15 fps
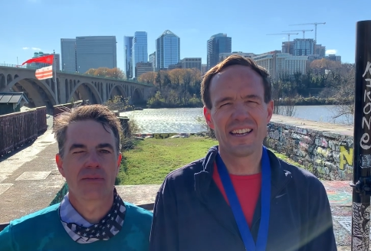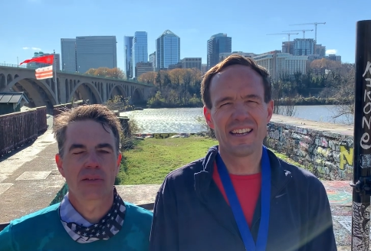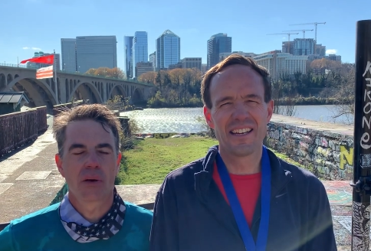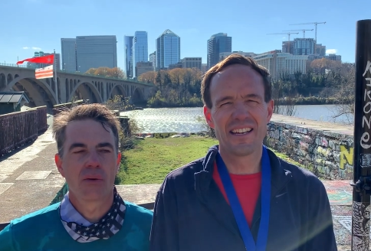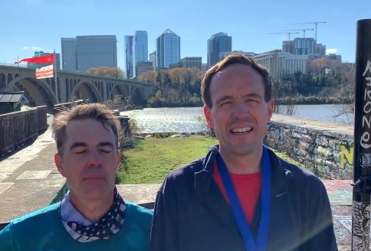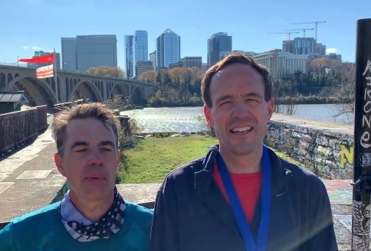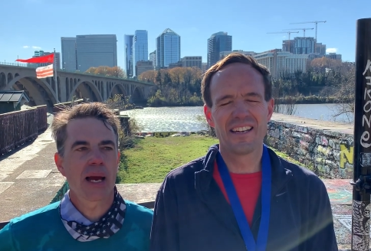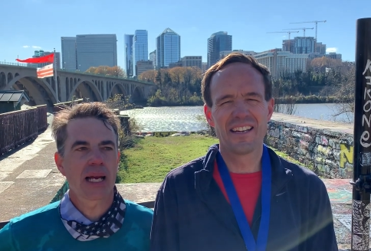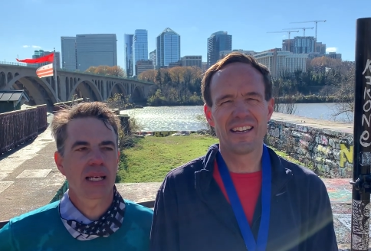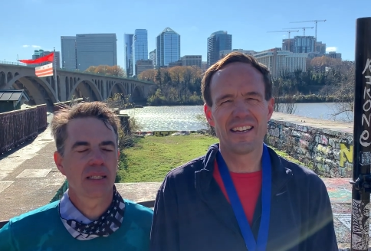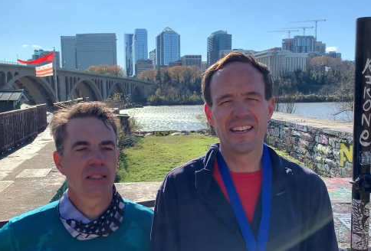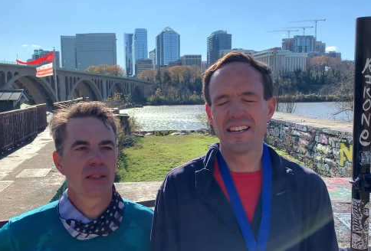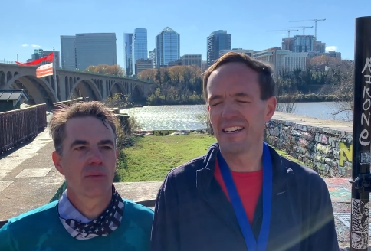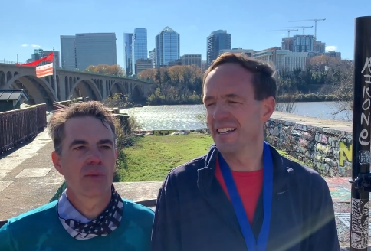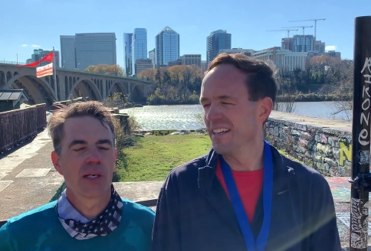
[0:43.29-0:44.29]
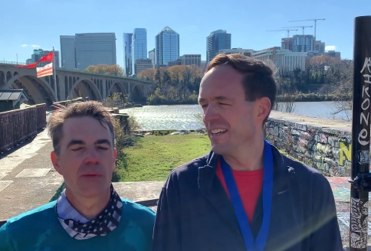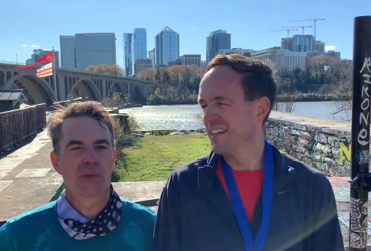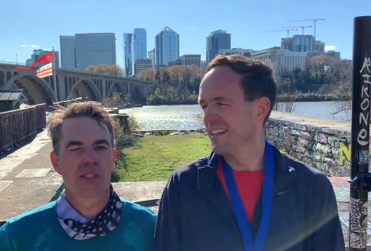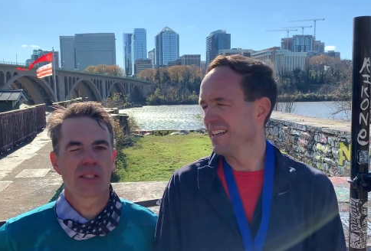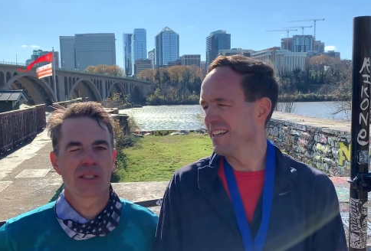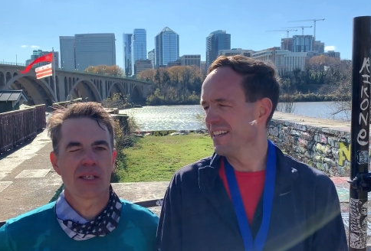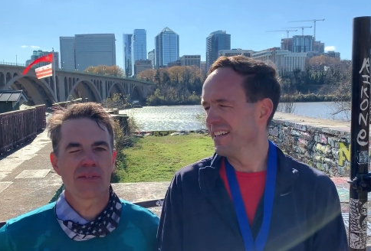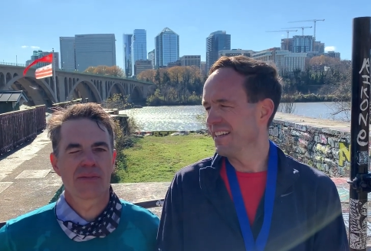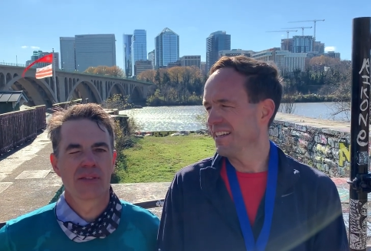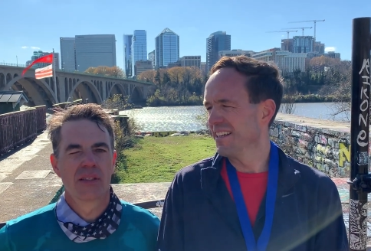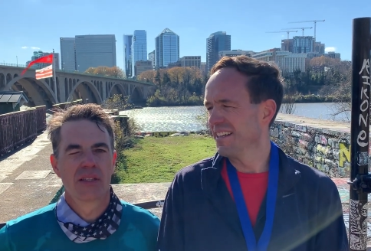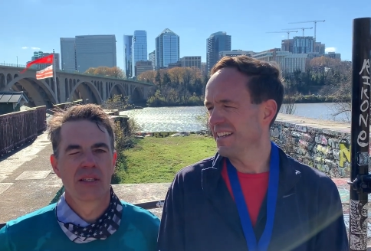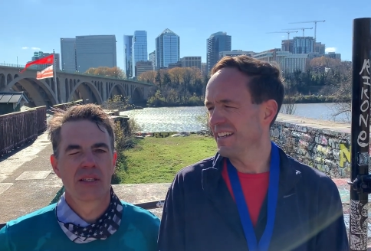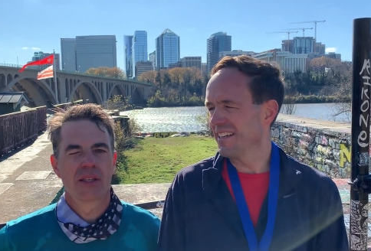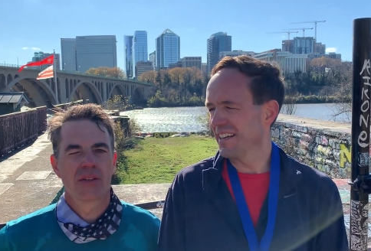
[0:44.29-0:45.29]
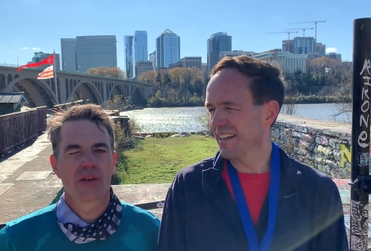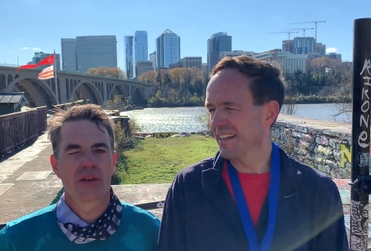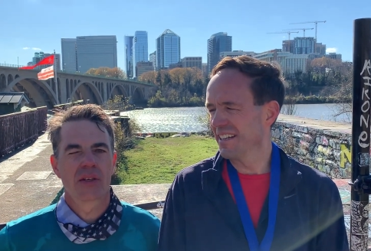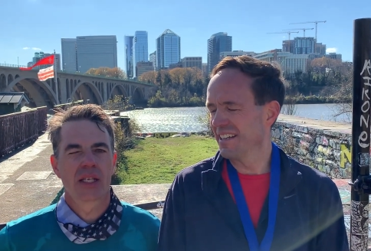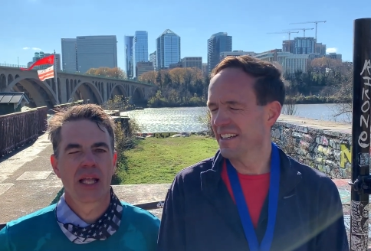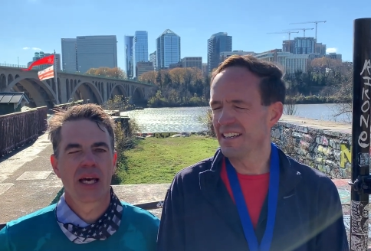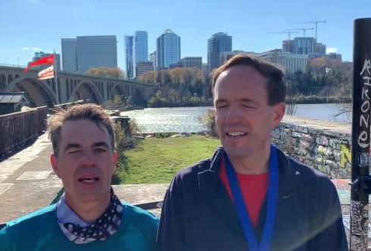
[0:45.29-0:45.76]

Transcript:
Speaker 1: Going back into the wind was tough. yeah. Third leg,